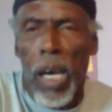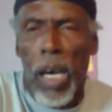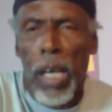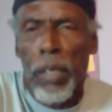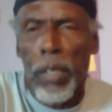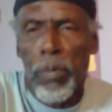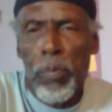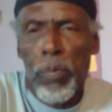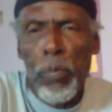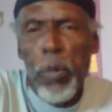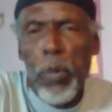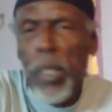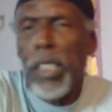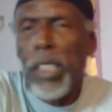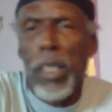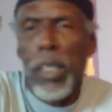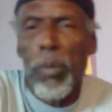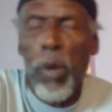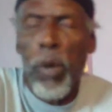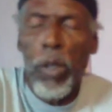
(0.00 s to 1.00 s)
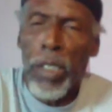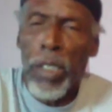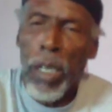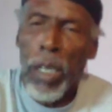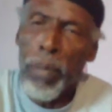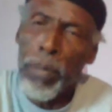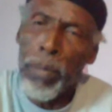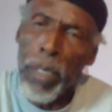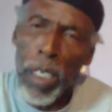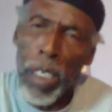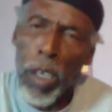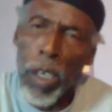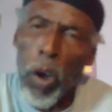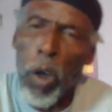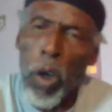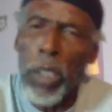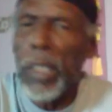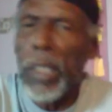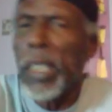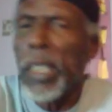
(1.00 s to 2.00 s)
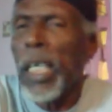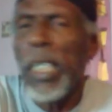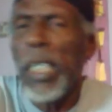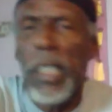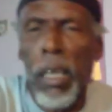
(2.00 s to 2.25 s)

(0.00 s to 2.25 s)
and preach about something or say